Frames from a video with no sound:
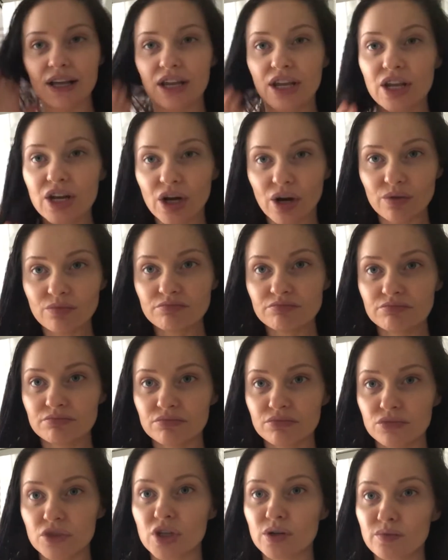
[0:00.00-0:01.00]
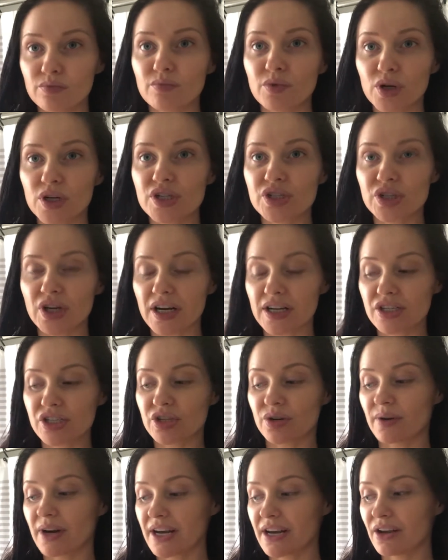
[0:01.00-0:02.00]
you know, you're moisturized,
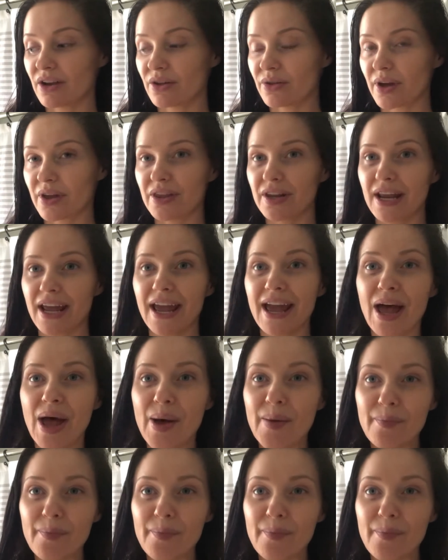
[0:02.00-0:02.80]
you're ready to go throughout the day.